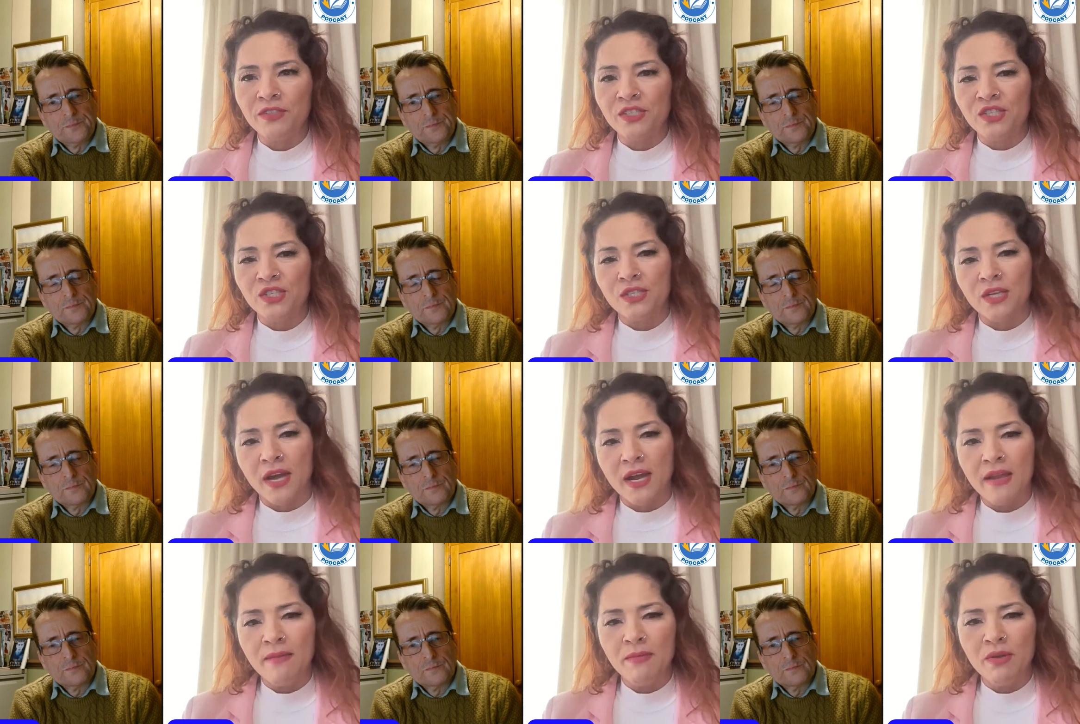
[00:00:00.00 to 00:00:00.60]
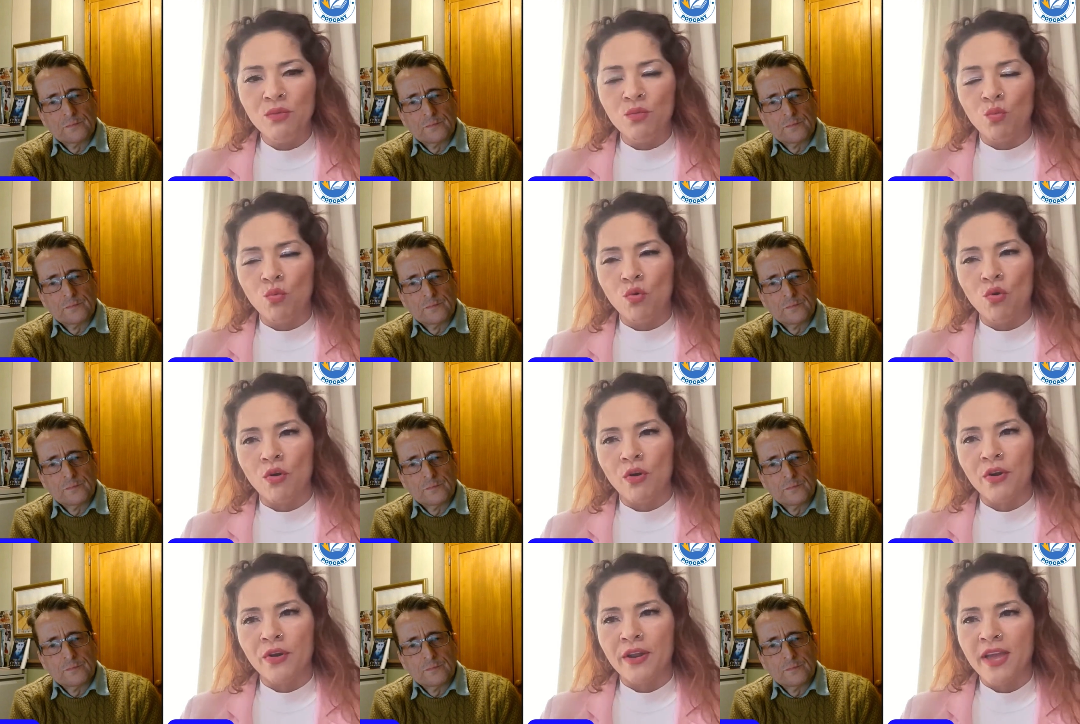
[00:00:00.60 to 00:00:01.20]
Speaker 1: Simon
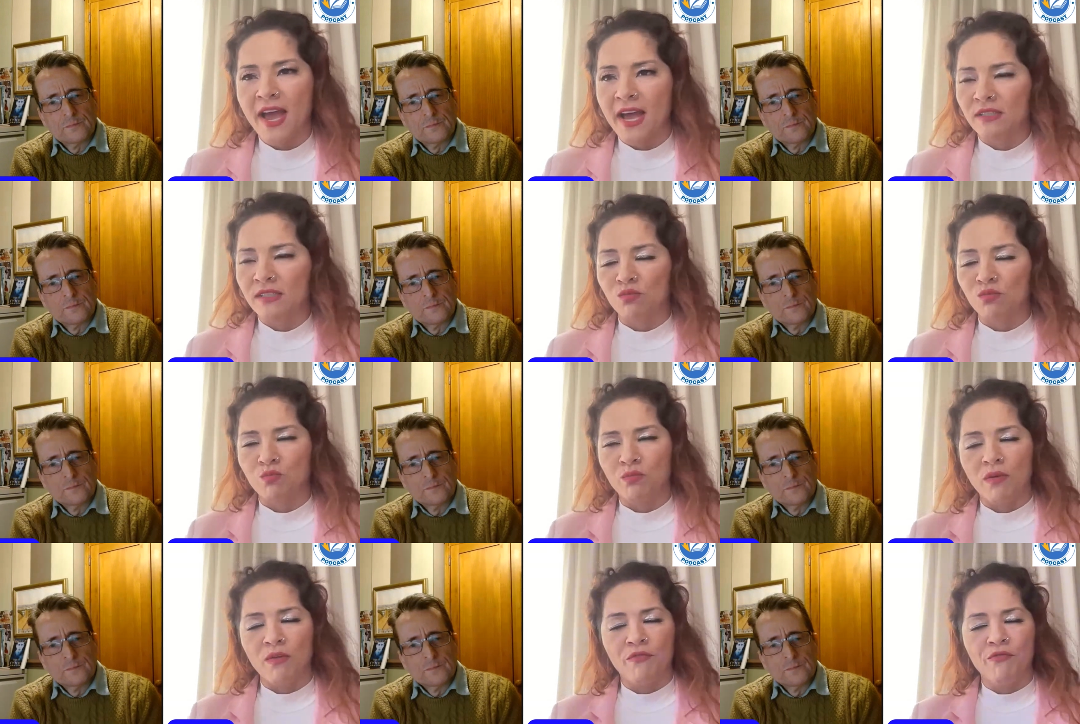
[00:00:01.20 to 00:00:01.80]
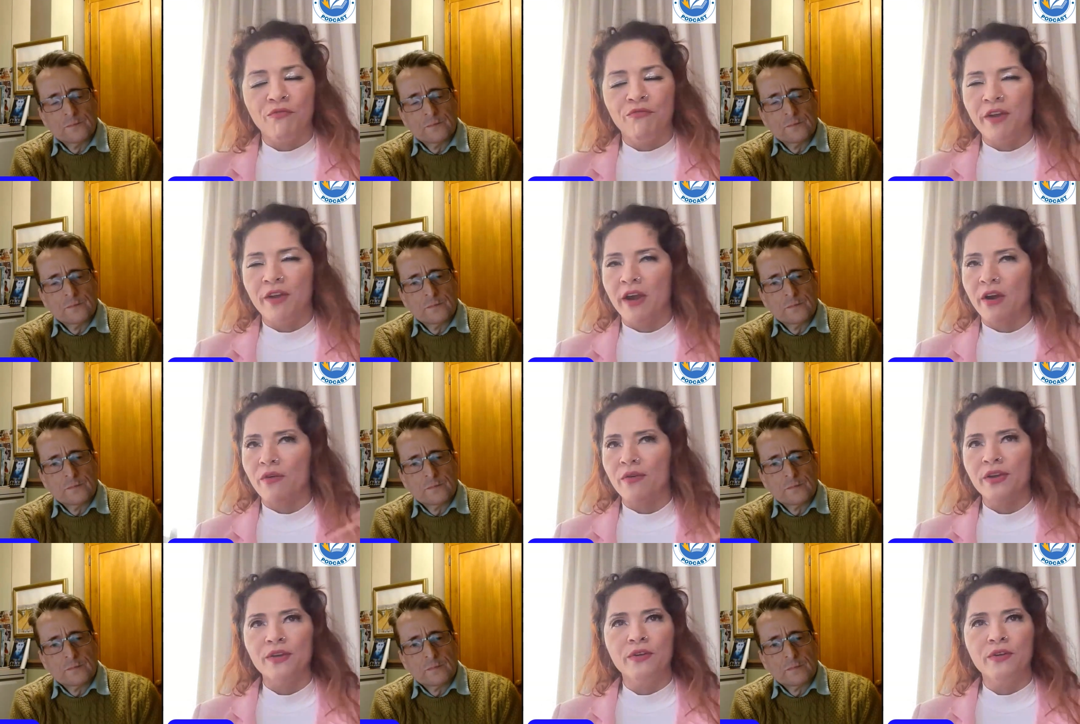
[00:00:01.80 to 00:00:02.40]
Ward has a
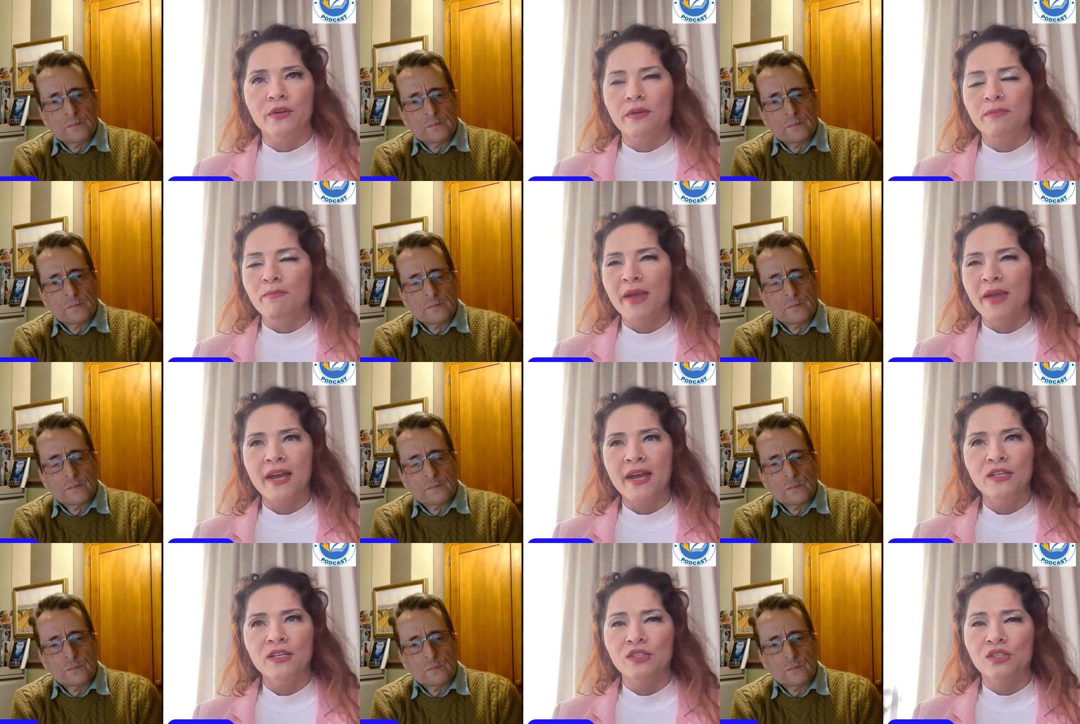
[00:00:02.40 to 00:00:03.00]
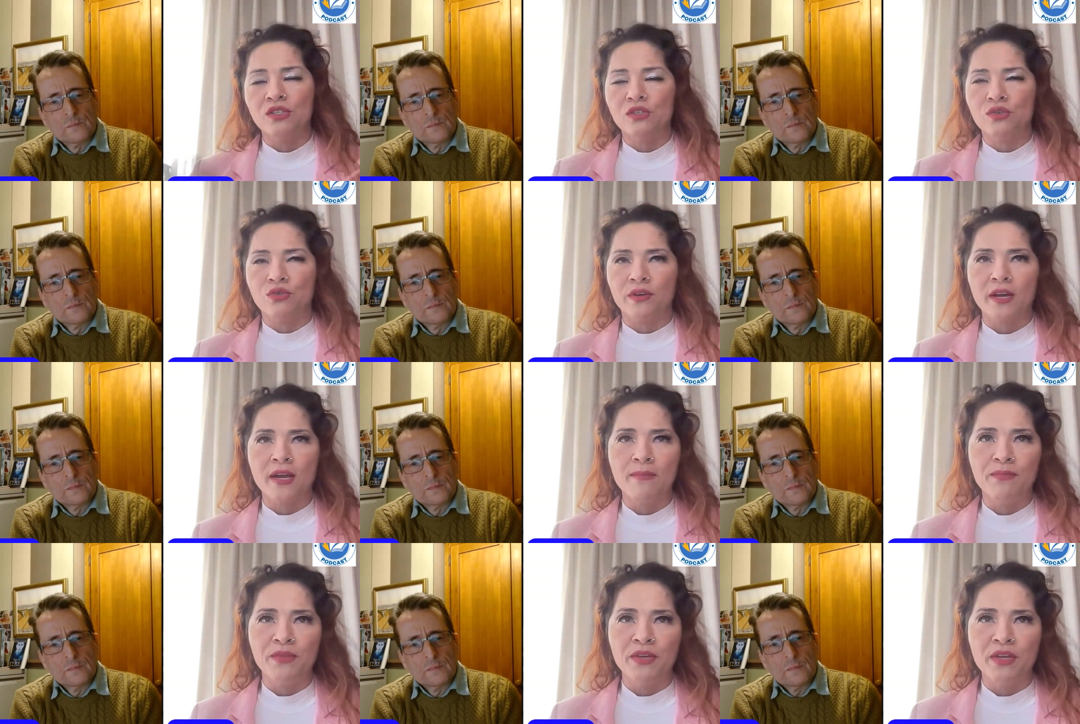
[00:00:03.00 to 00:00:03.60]
very good
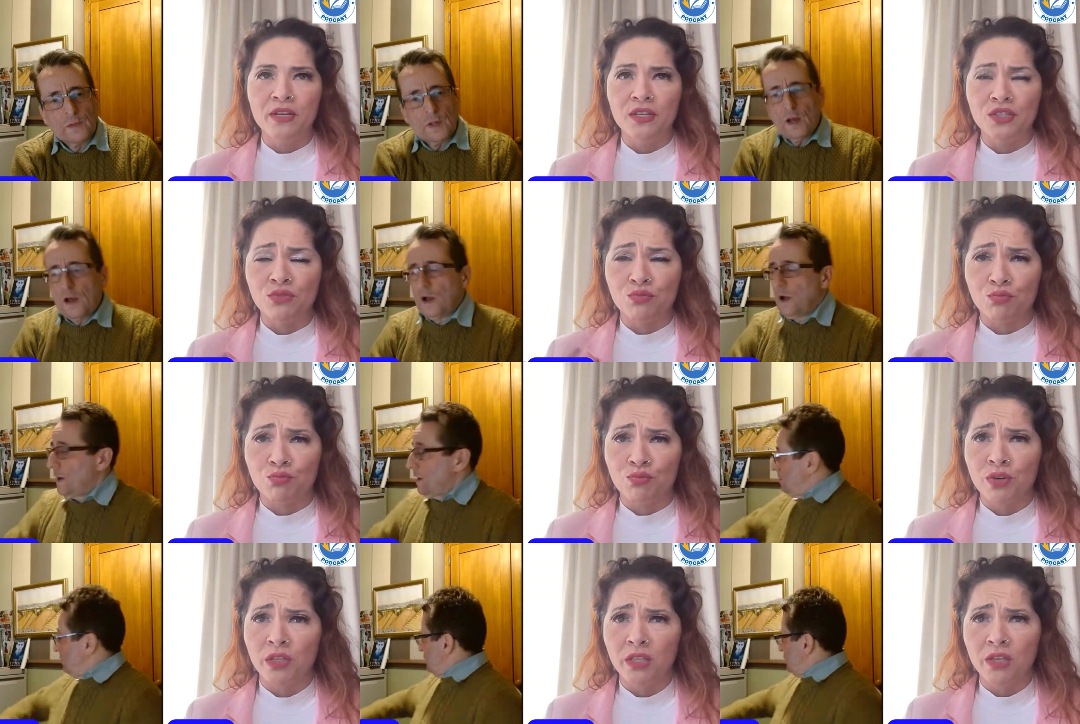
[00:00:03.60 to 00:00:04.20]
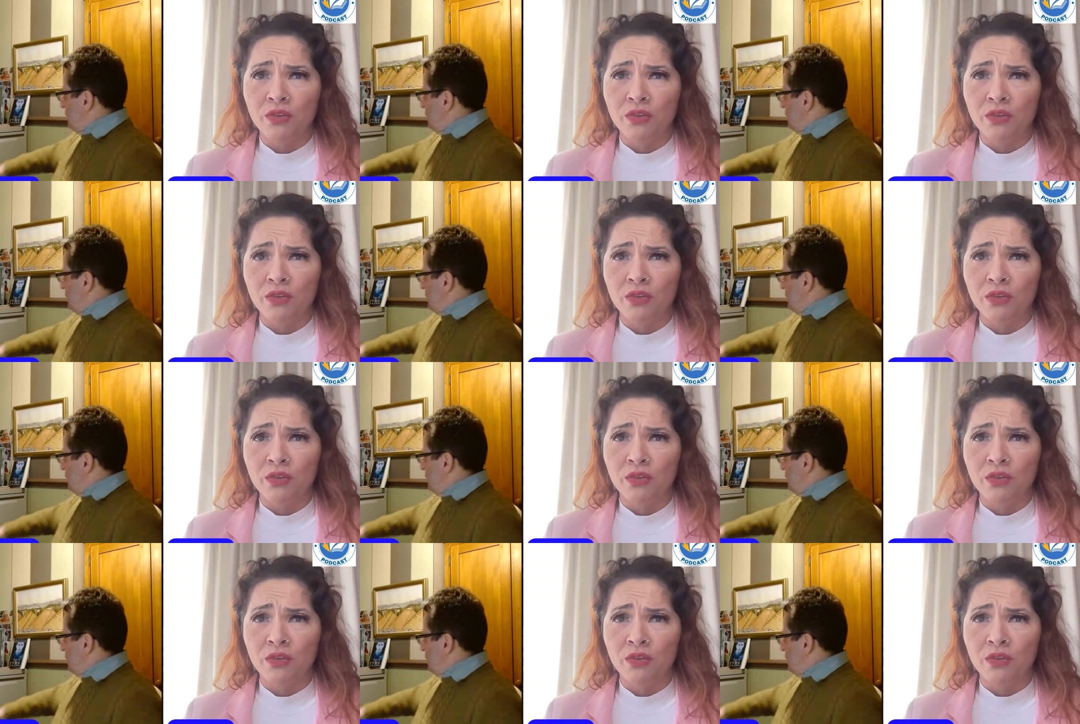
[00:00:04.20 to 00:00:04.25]
manuscript and it's ah, really,